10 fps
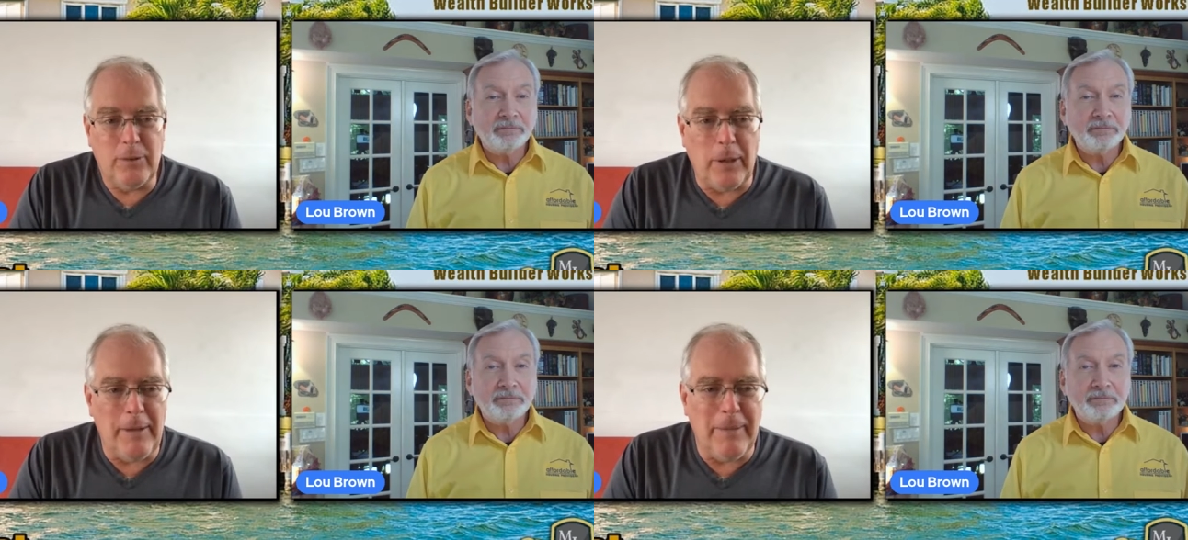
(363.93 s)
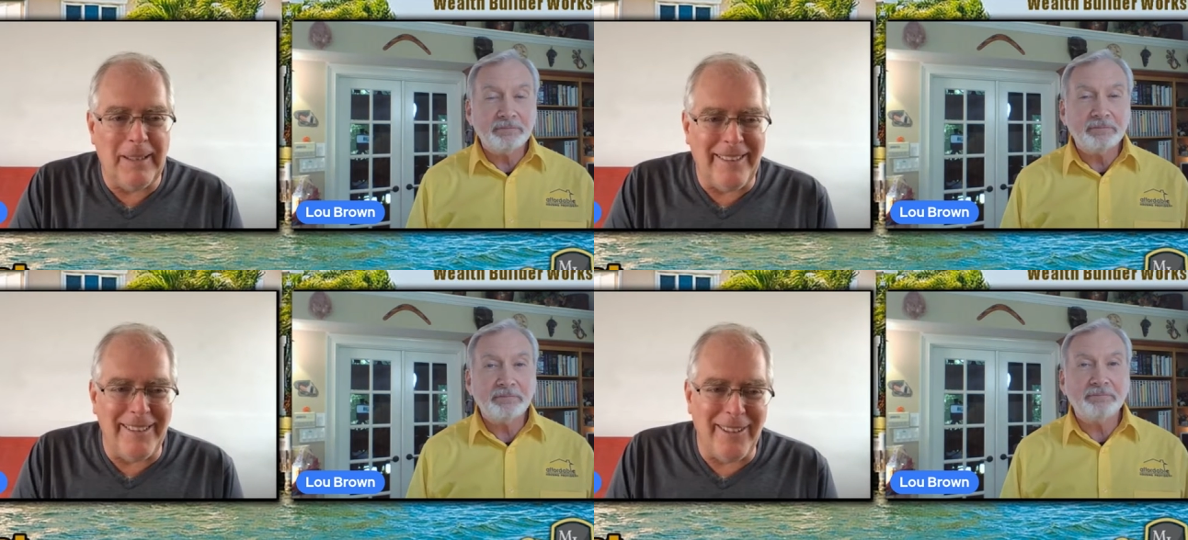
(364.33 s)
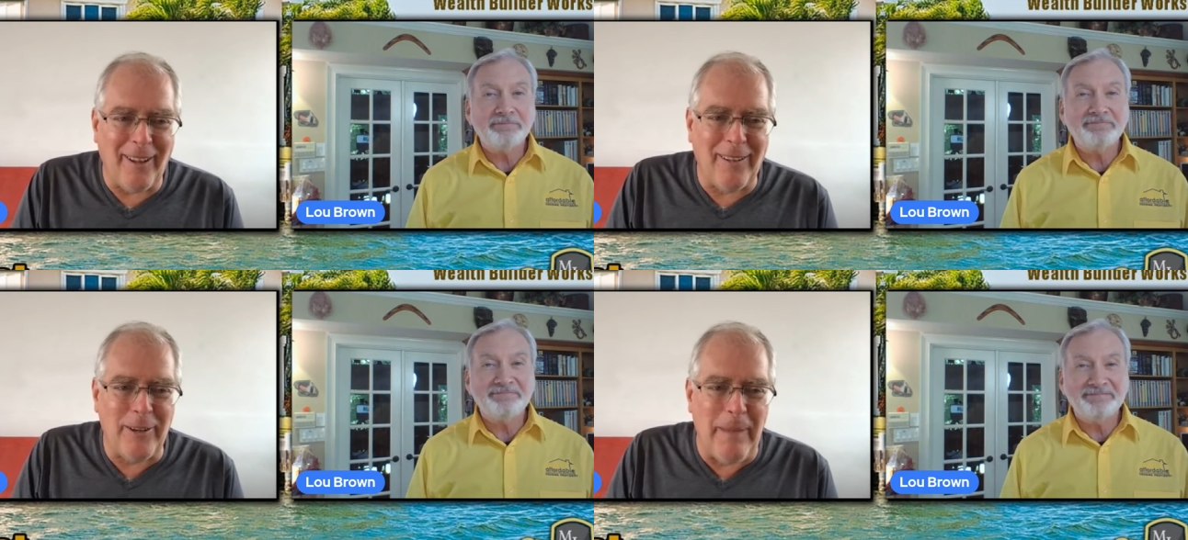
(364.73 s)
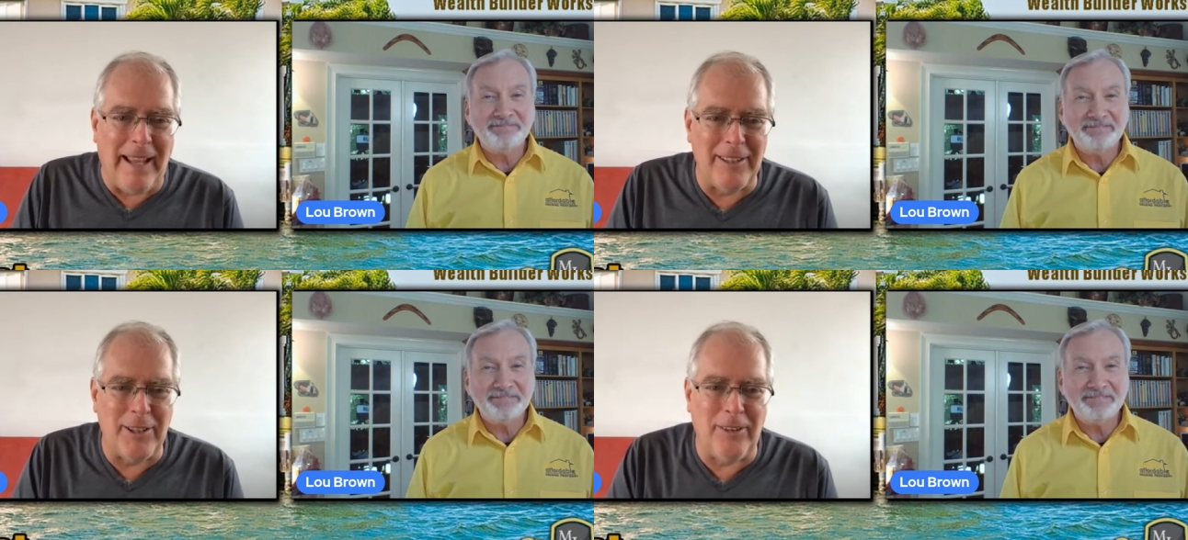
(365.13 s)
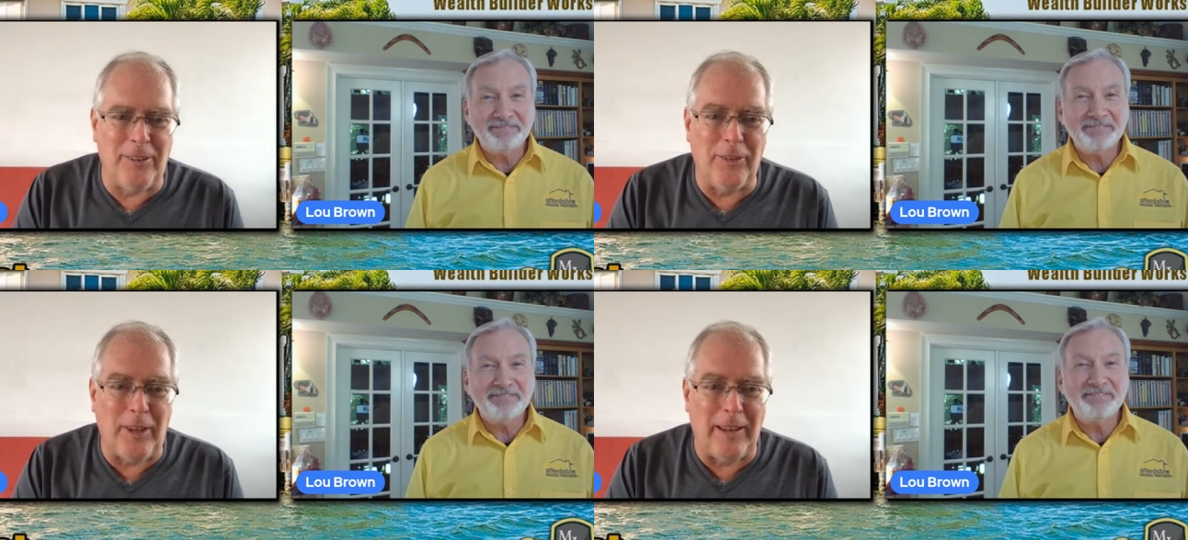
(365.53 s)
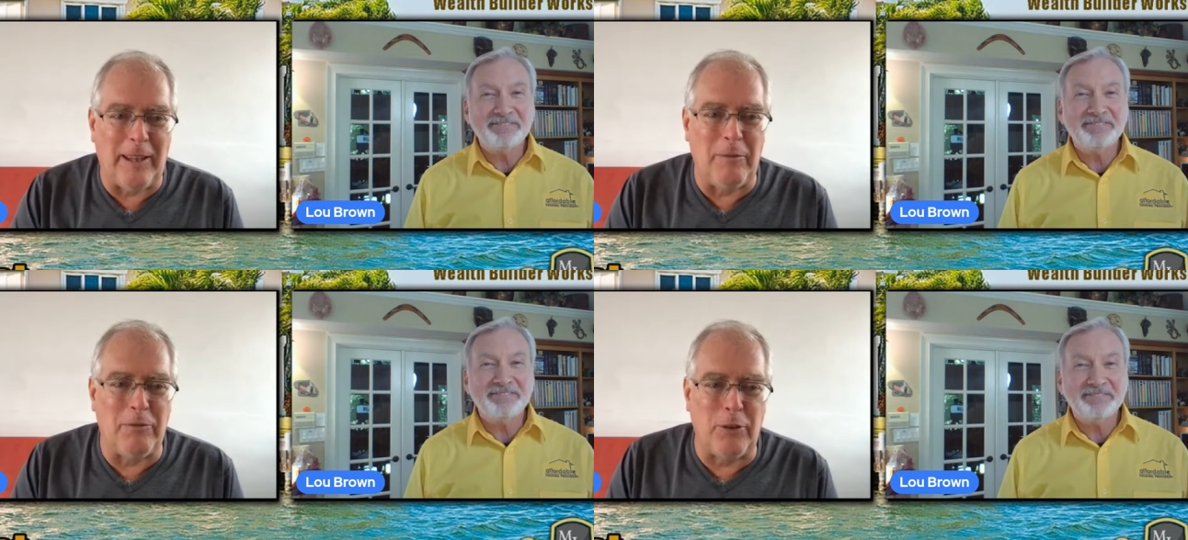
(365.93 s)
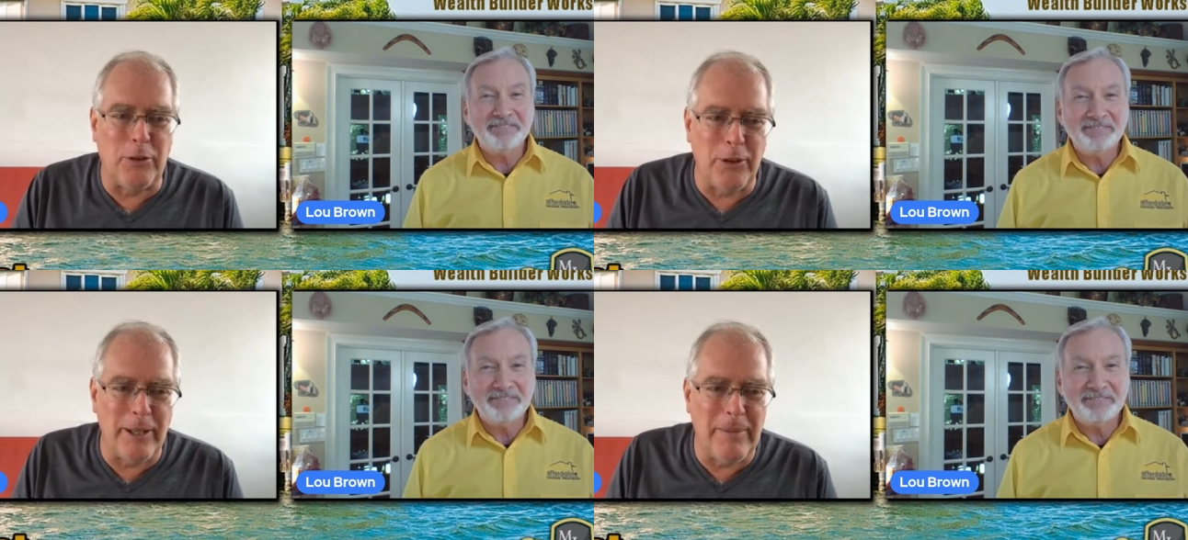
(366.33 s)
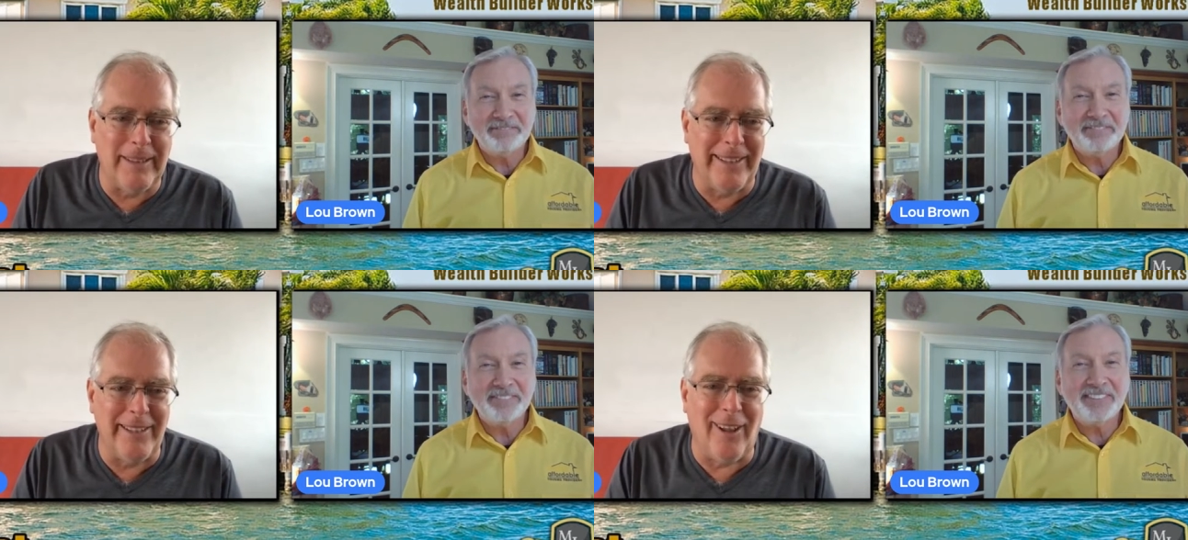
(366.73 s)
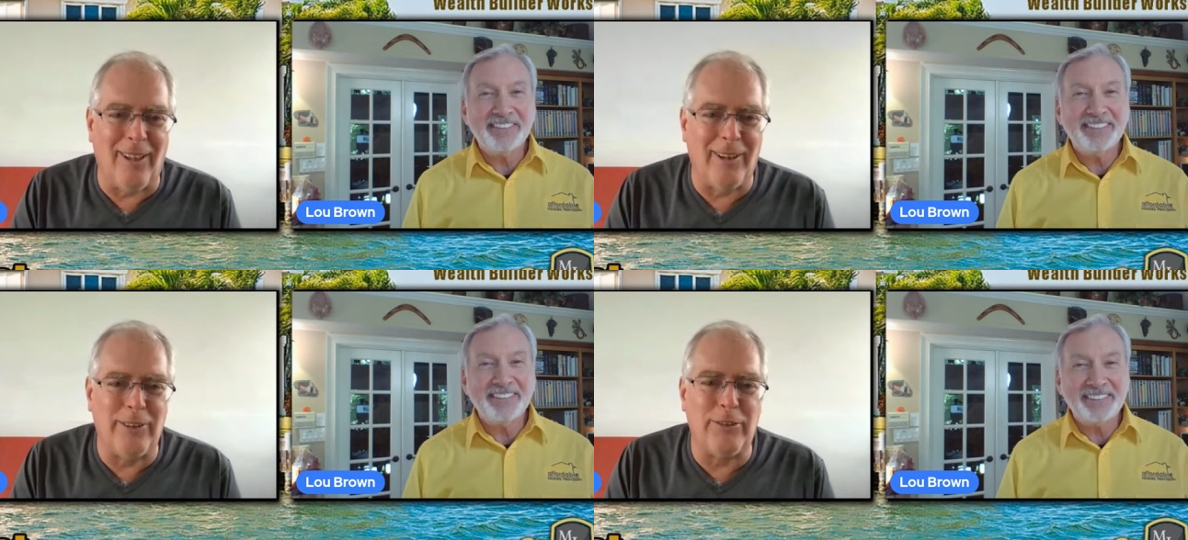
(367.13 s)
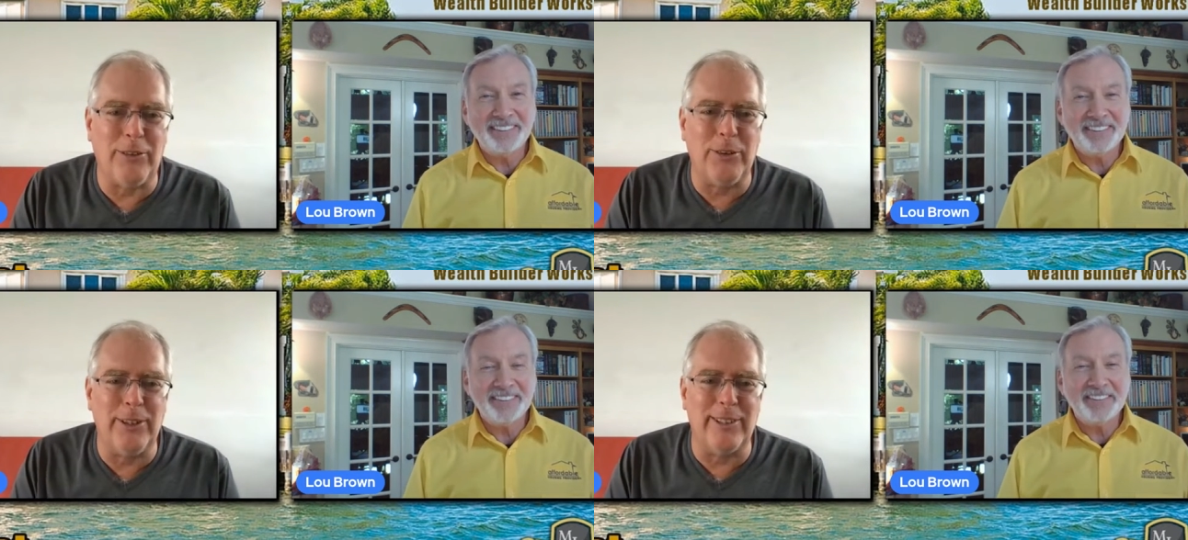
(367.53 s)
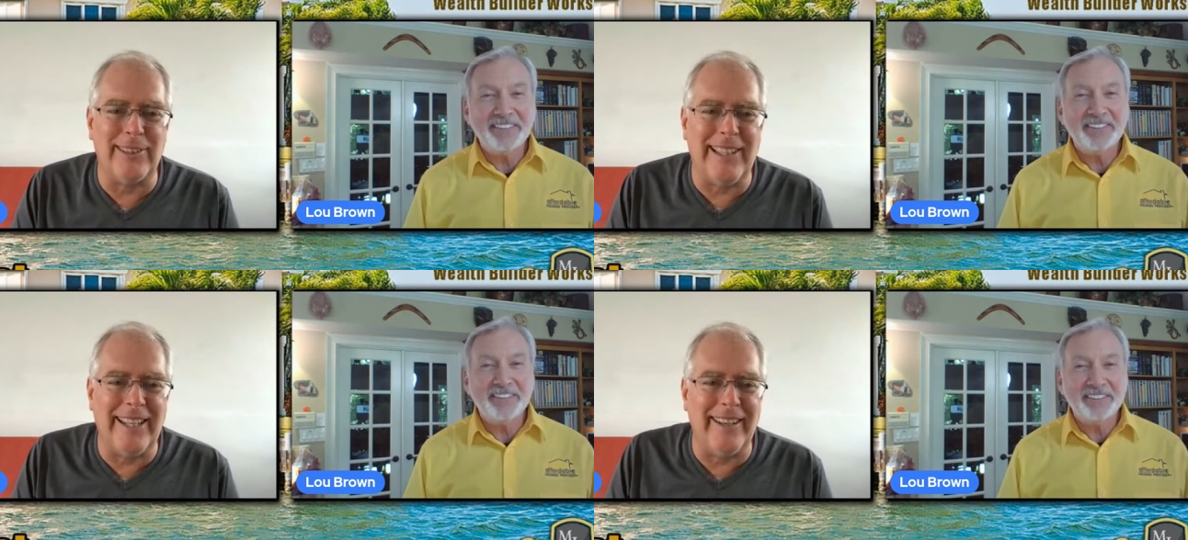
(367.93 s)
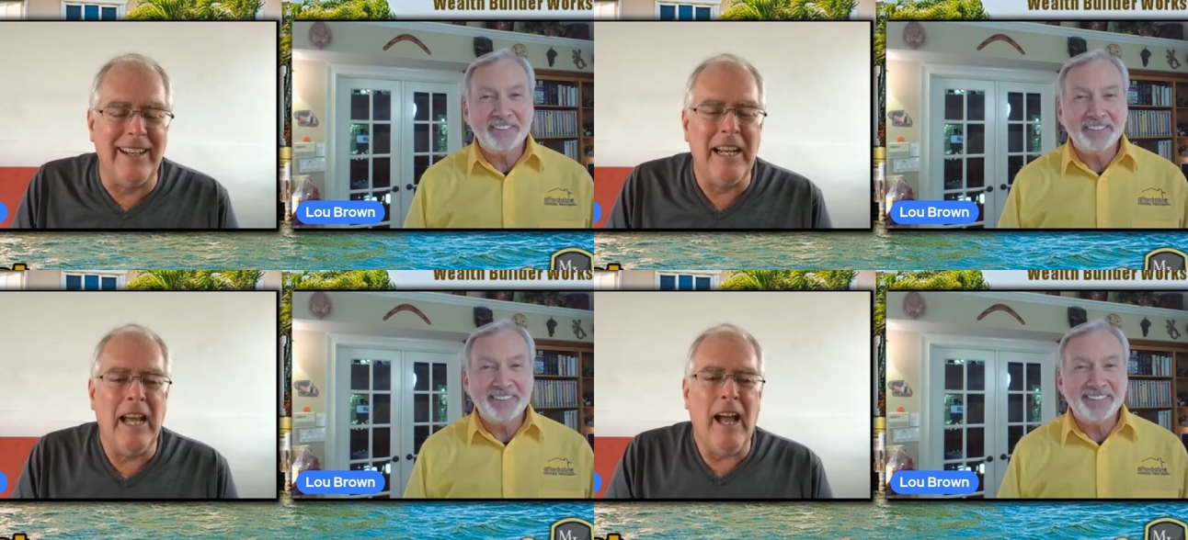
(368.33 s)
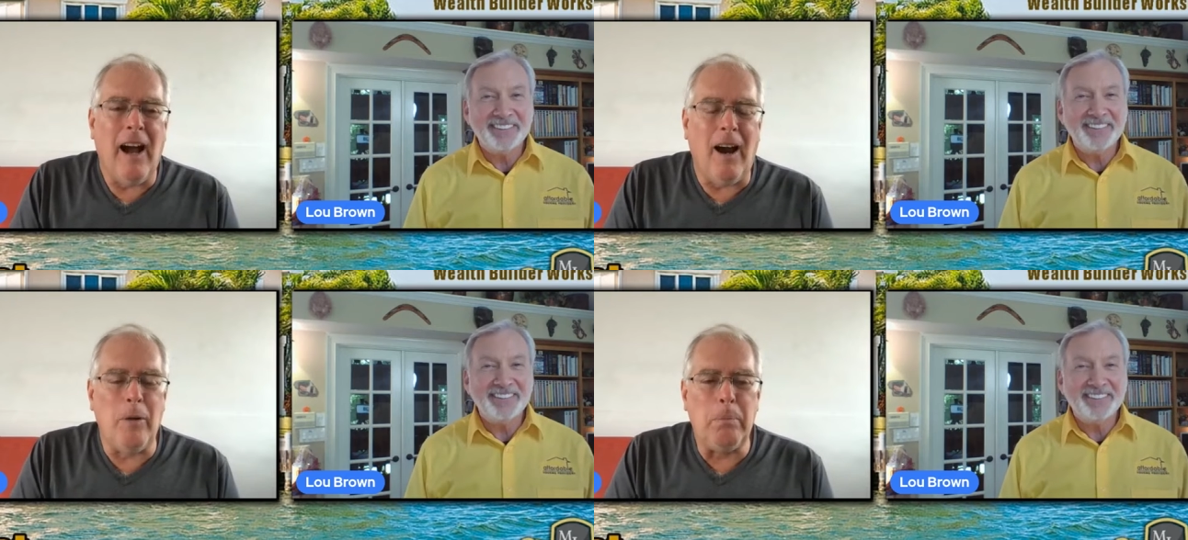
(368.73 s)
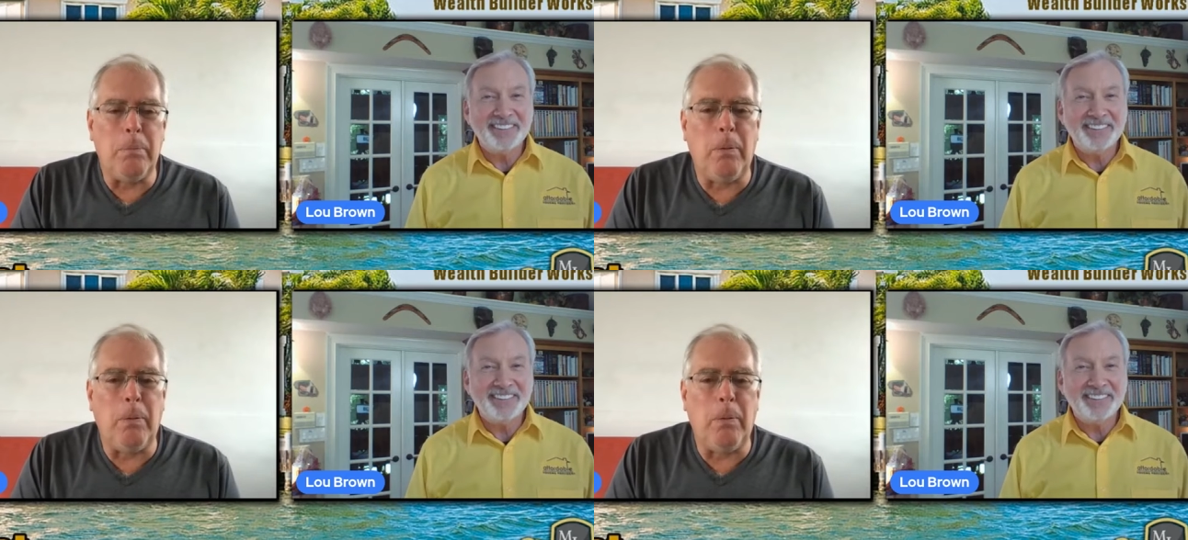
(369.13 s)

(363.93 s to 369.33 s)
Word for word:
Speaker 1: $20 million mansions and selling them for $30 million a few years later are